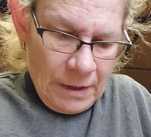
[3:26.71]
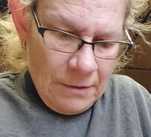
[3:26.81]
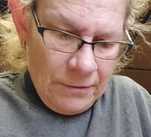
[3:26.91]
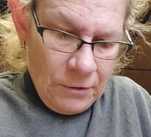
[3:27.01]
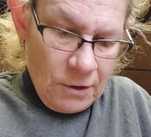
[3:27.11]

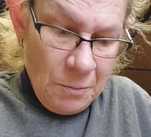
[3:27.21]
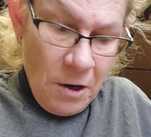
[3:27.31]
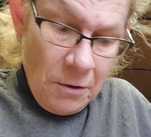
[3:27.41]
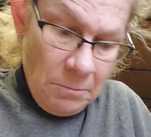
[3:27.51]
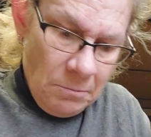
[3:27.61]
If you're
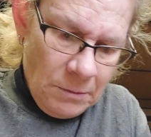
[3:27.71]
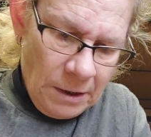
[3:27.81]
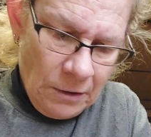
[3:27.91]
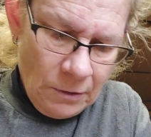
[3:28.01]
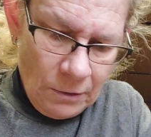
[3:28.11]
smart,
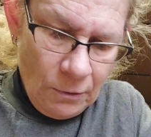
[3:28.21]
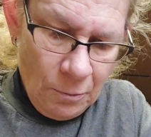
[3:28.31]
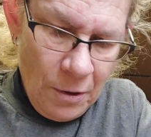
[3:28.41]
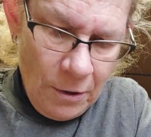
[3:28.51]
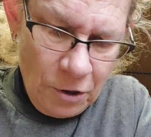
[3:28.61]
use a little
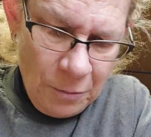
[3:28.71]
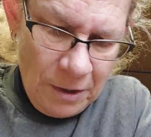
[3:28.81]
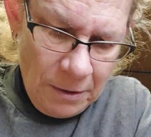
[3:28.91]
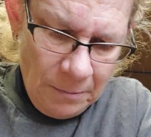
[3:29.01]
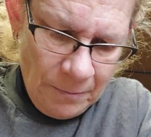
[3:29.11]
parchment.